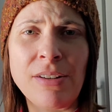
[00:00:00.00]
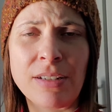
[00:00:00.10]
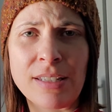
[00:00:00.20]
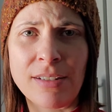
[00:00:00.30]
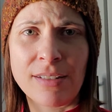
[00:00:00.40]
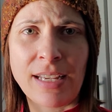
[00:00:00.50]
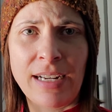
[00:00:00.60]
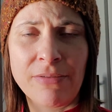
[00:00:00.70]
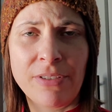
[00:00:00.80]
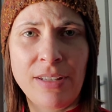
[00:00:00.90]
You can still sign
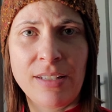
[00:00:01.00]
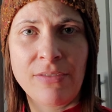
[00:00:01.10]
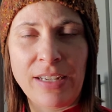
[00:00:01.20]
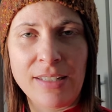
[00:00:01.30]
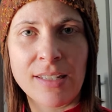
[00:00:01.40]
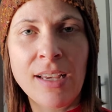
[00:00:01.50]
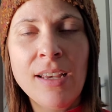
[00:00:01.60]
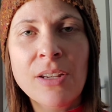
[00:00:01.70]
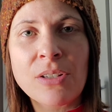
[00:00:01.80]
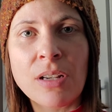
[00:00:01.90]
up for these events.
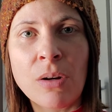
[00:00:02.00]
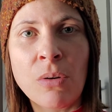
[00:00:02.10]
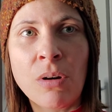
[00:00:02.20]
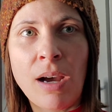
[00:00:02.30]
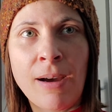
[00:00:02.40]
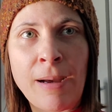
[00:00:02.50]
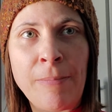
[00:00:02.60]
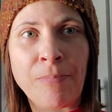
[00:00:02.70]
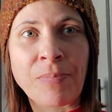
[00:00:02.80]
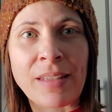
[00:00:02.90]
So,
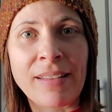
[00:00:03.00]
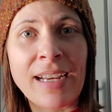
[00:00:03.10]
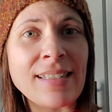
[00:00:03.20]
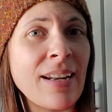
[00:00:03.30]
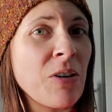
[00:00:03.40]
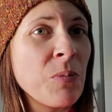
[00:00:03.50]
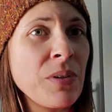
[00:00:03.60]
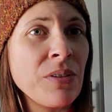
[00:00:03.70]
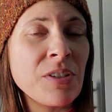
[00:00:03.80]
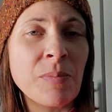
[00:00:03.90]
um, like I said, I hope
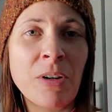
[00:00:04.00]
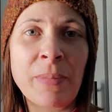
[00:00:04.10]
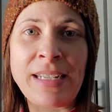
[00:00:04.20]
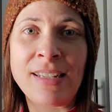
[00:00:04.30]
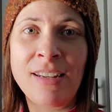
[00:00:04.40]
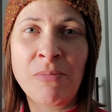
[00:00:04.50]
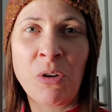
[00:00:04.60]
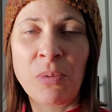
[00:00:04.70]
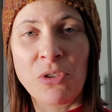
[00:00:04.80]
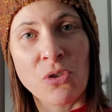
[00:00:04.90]
you'll support my team,
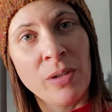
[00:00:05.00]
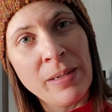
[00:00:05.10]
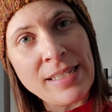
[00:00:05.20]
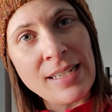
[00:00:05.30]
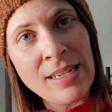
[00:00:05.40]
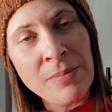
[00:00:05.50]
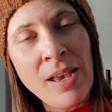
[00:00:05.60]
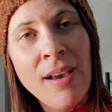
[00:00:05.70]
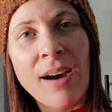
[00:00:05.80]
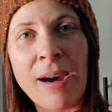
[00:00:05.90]
hope you'll join my team,
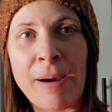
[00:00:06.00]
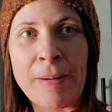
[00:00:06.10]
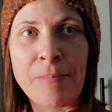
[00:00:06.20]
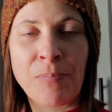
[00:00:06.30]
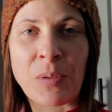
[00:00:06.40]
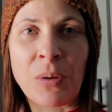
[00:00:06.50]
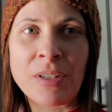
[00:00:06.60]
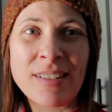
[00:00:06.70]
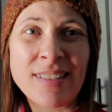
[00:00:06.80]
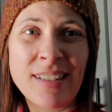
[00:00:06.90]
um, or
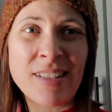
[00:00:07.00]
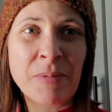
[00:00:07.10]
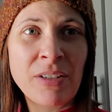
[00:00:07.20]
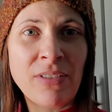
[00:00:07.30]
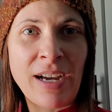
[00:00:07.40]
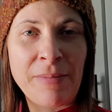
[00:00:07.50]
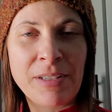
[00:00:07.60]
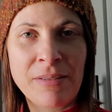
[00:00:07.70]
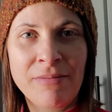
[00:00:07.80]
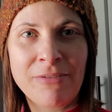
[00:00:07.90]
just send some good
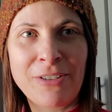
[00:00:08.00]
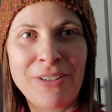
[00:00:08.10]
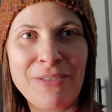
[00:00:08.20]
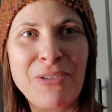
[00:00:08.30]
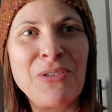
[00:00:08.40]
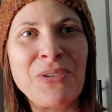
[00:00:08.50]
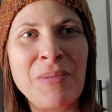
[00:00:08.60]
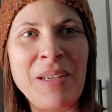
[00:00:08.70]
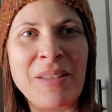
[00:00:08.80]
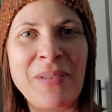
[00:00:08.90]
vibes for, for Drew to
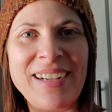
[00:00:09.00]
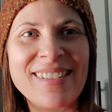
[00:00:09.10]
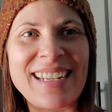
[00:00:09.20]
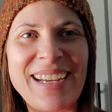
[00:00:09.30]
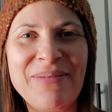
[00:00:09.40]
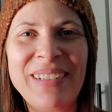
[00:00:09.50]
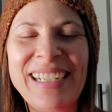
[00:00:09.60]
beat the mayor's time.